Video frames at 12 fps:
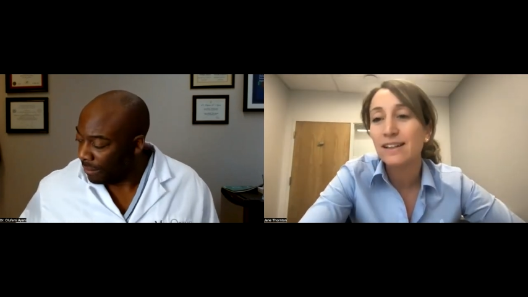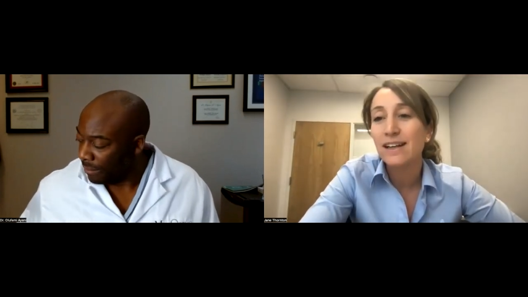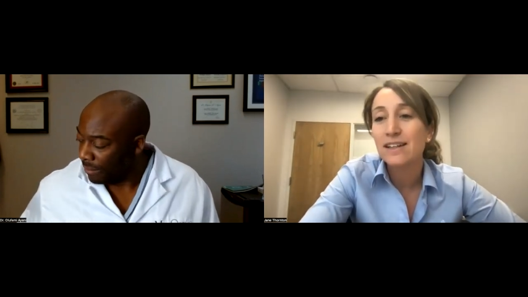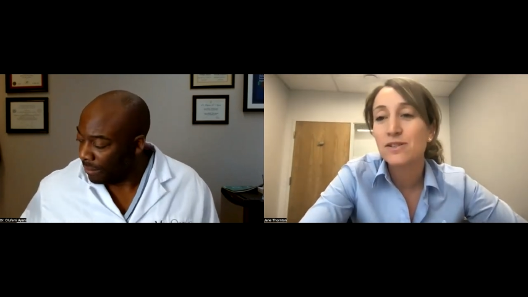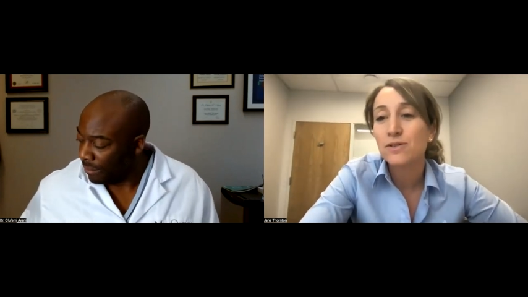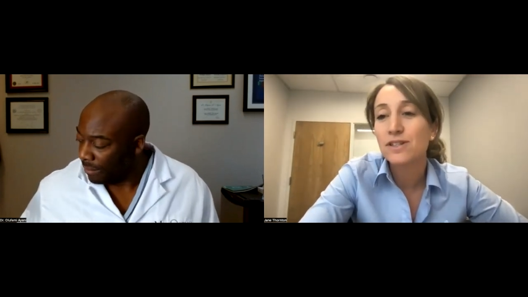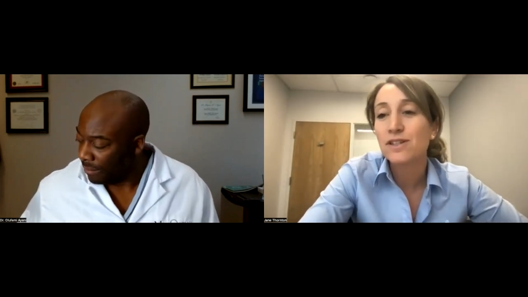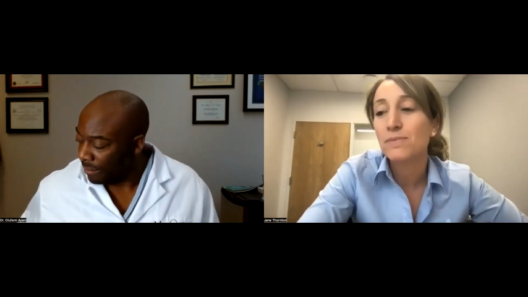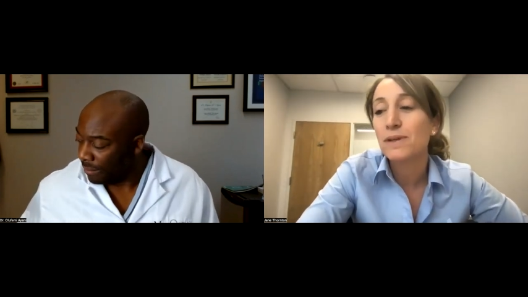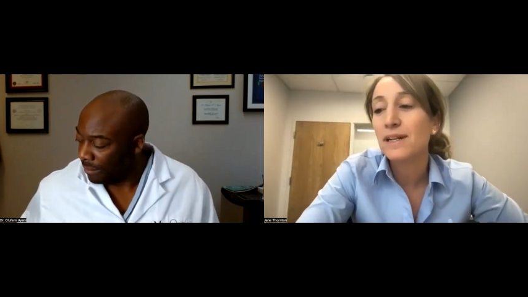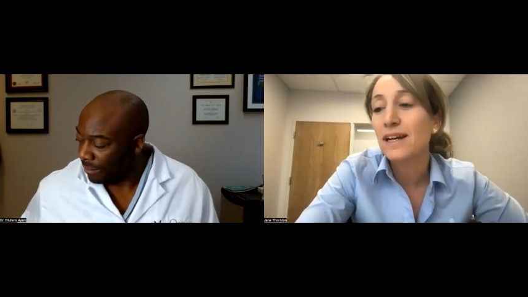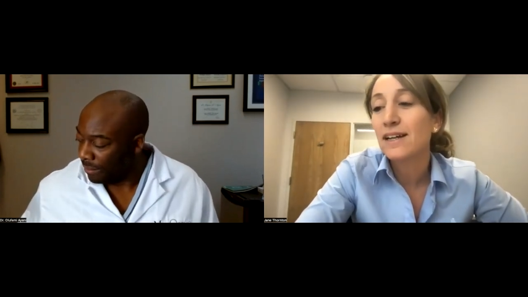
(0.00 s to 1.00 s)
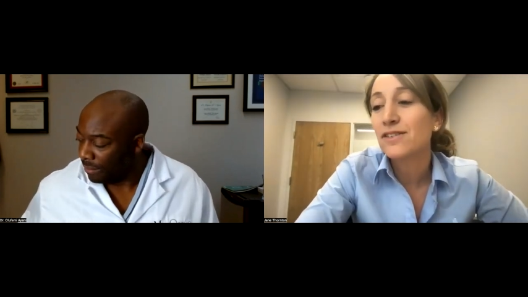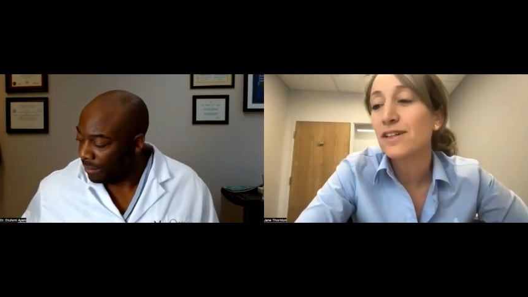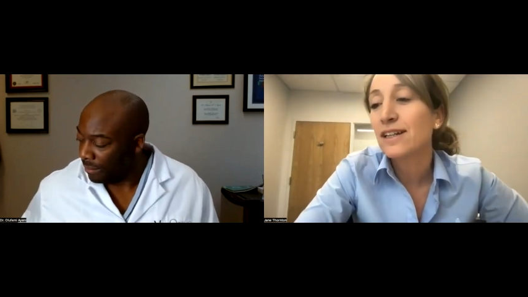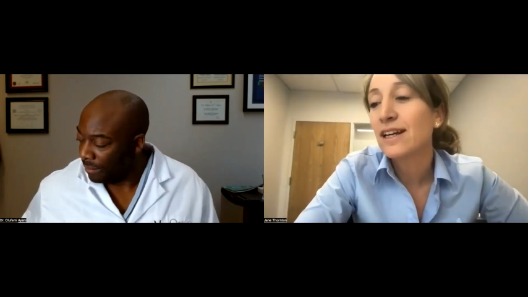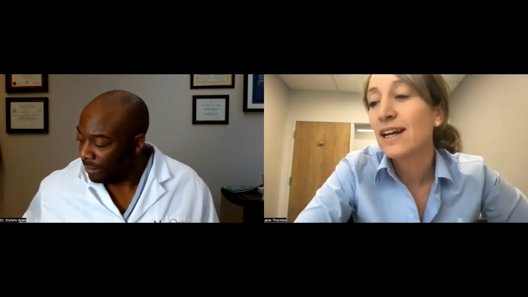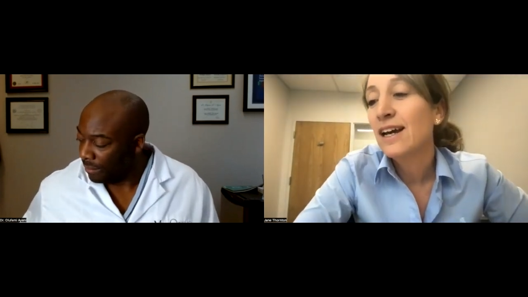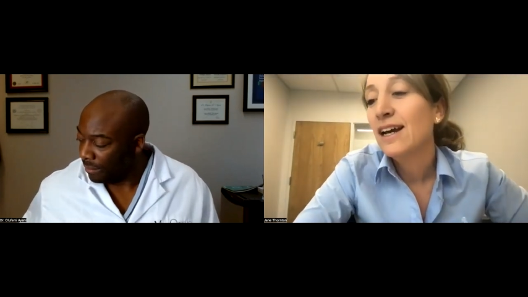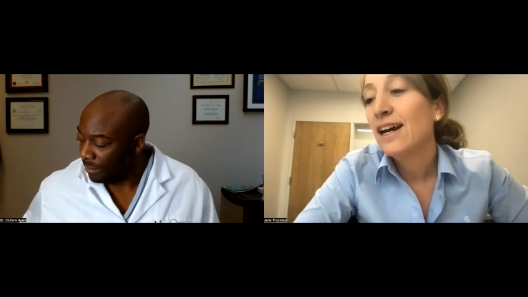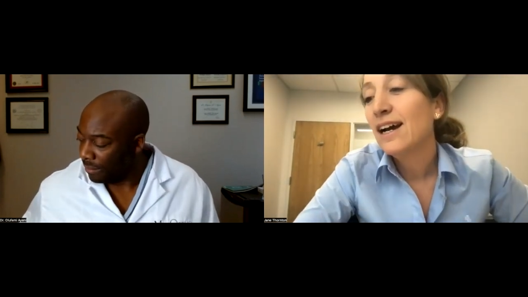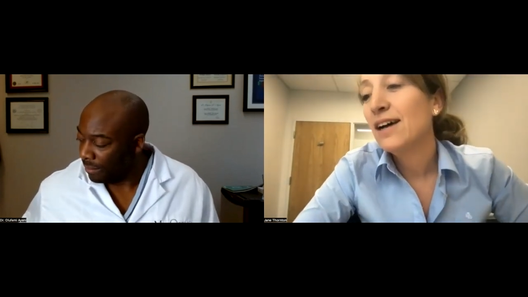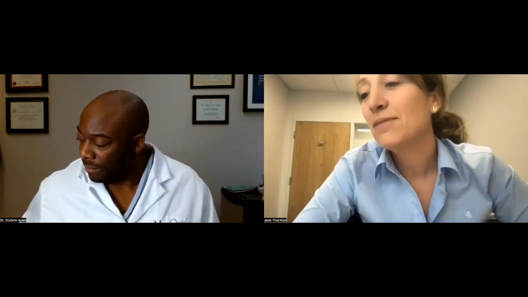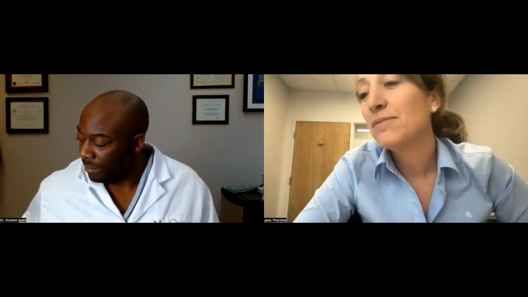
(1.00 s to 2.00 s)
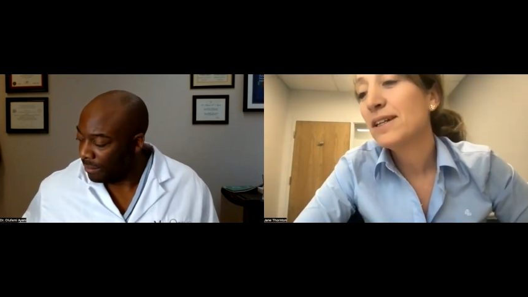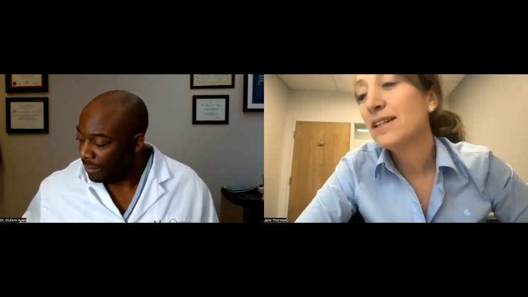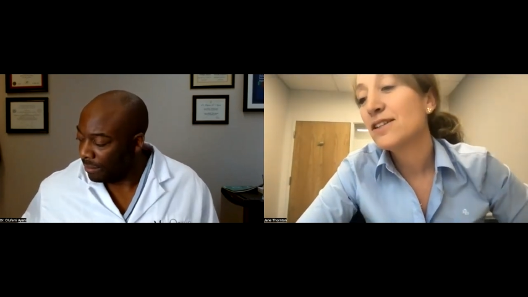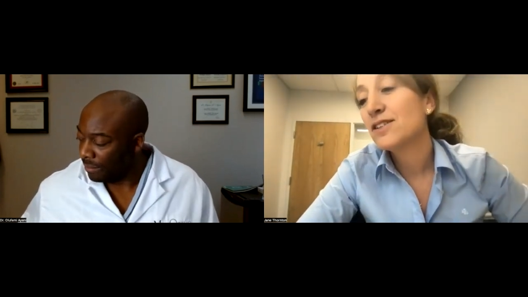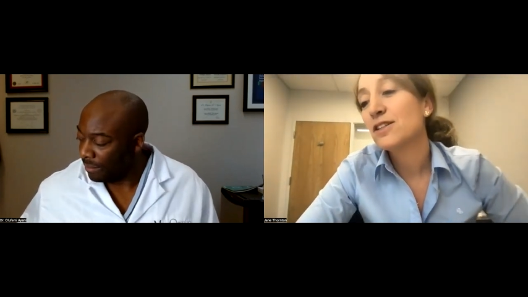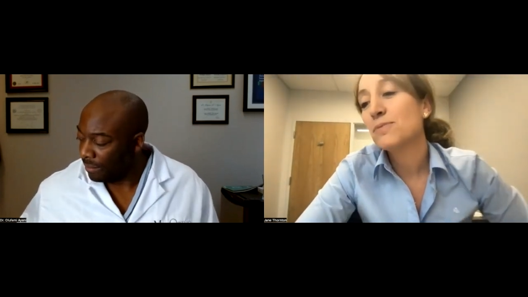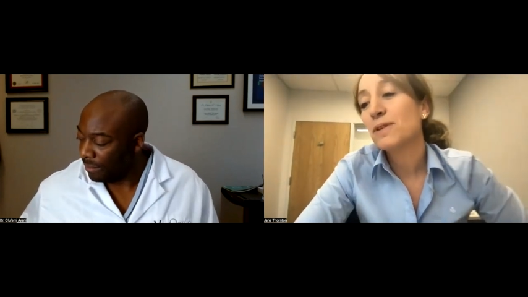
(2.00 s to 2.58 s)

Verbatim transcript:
Speaker 1: a last question on pediatric um, conditions.